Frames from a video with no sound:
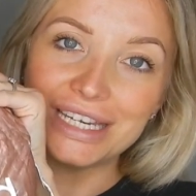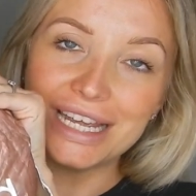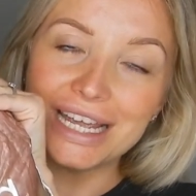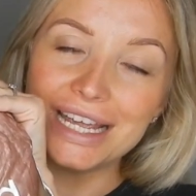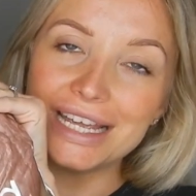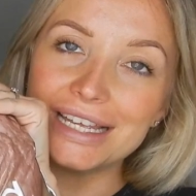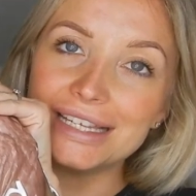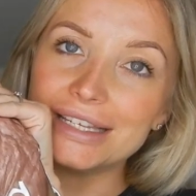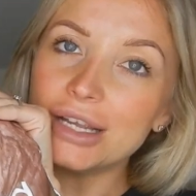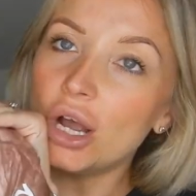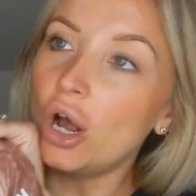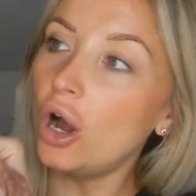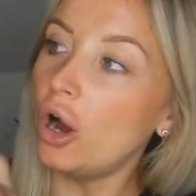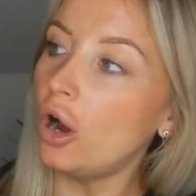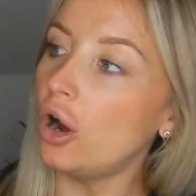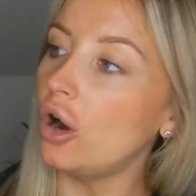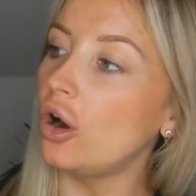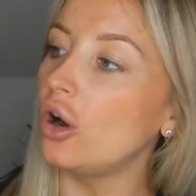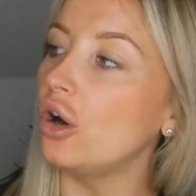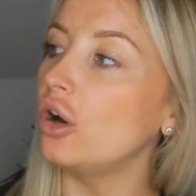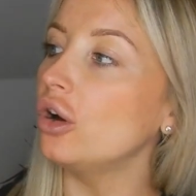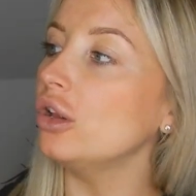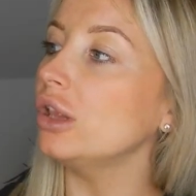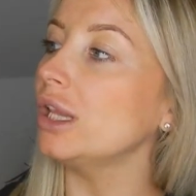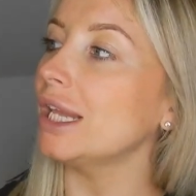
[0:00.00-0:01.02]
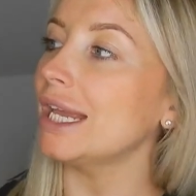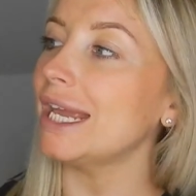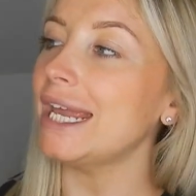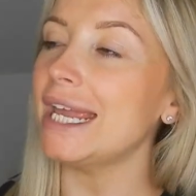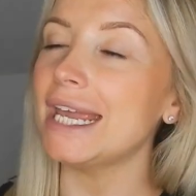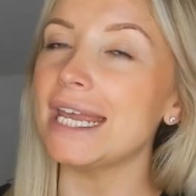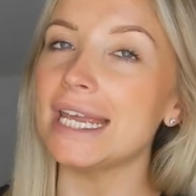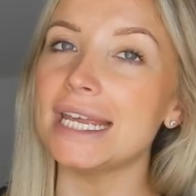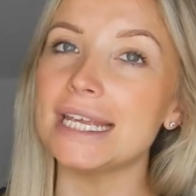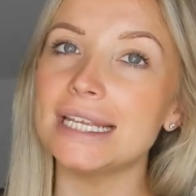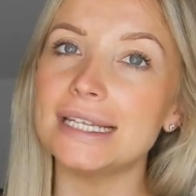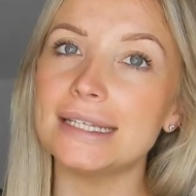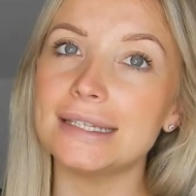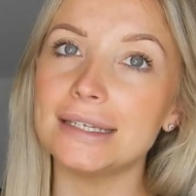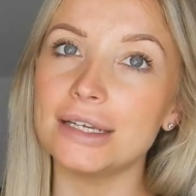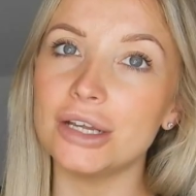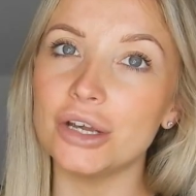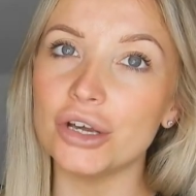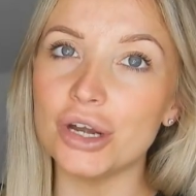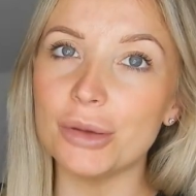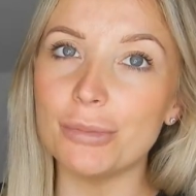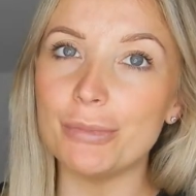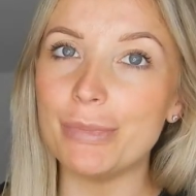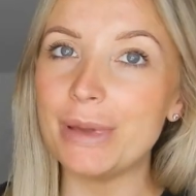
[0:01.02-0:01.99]
today's haul is
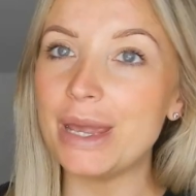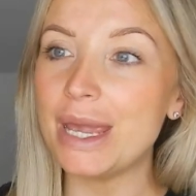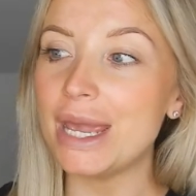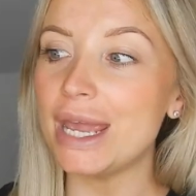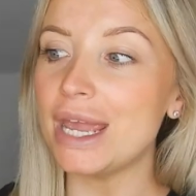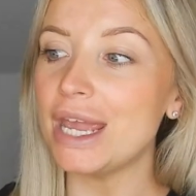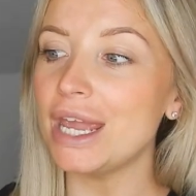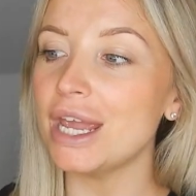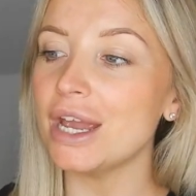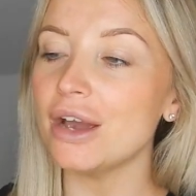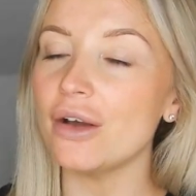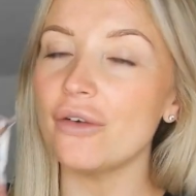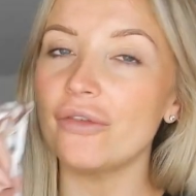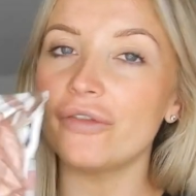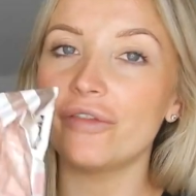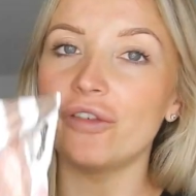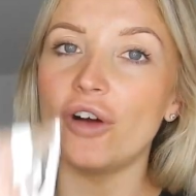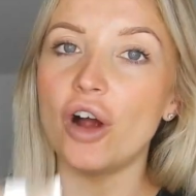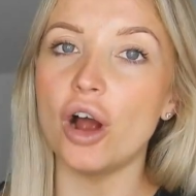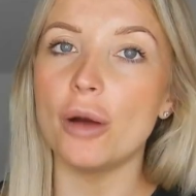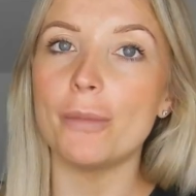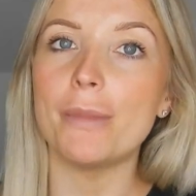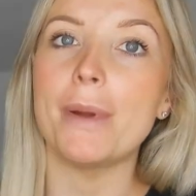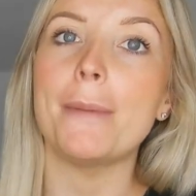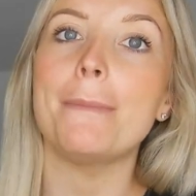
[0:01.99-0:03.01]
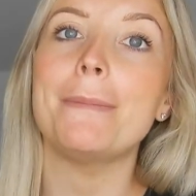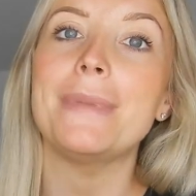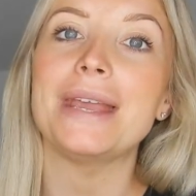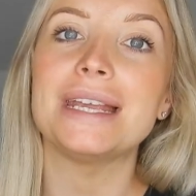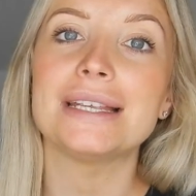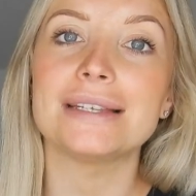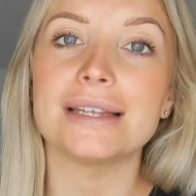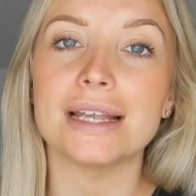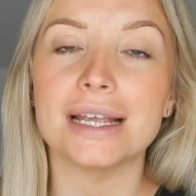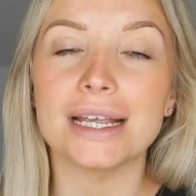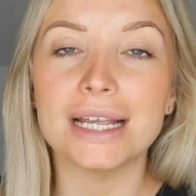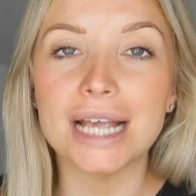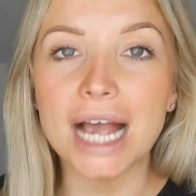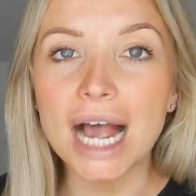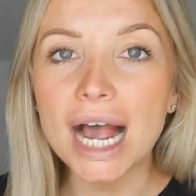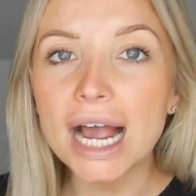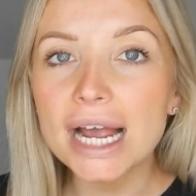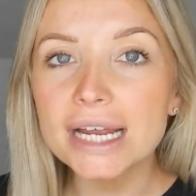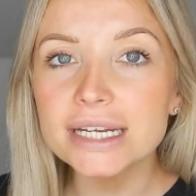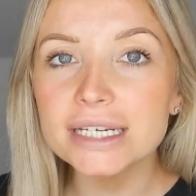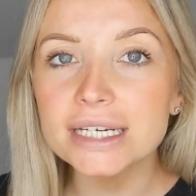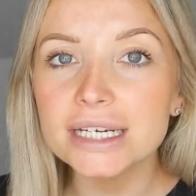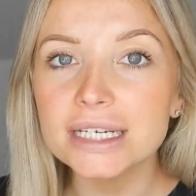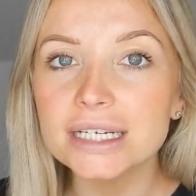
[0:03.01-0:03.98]
going to be from
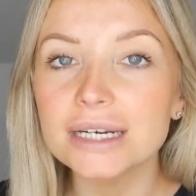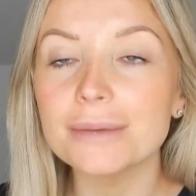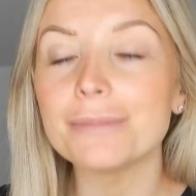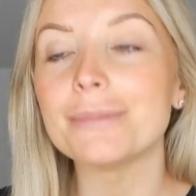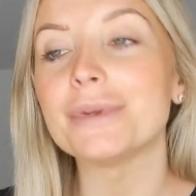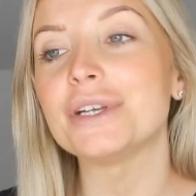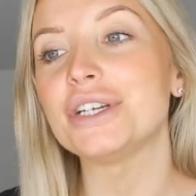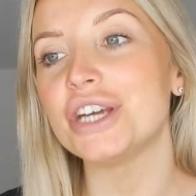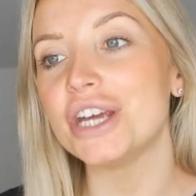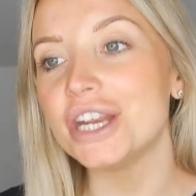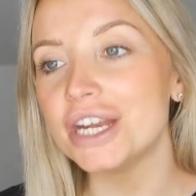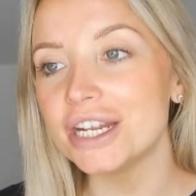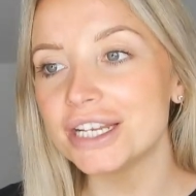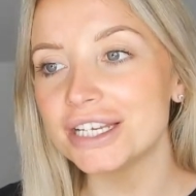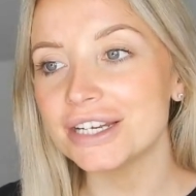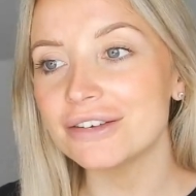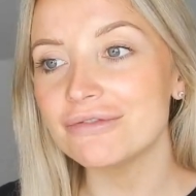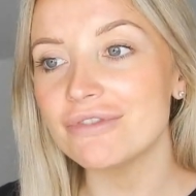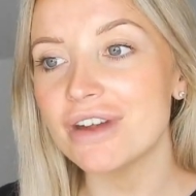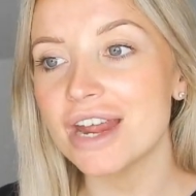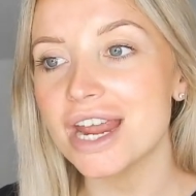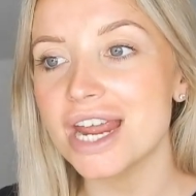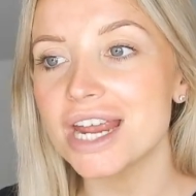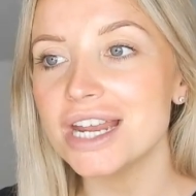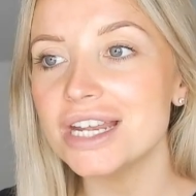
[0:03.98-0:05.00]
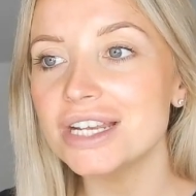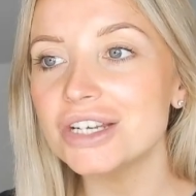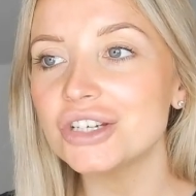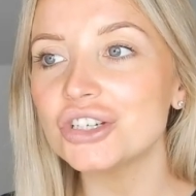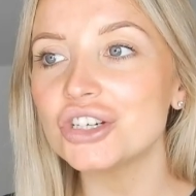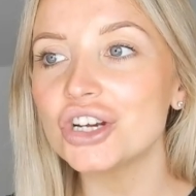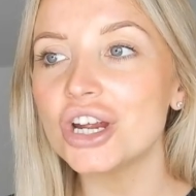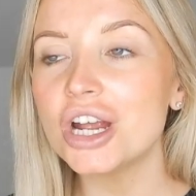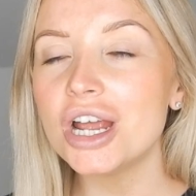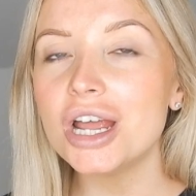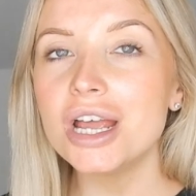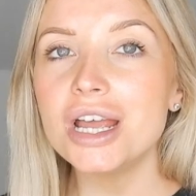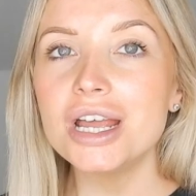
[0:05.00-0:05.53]
MISSGUIDED maternity range.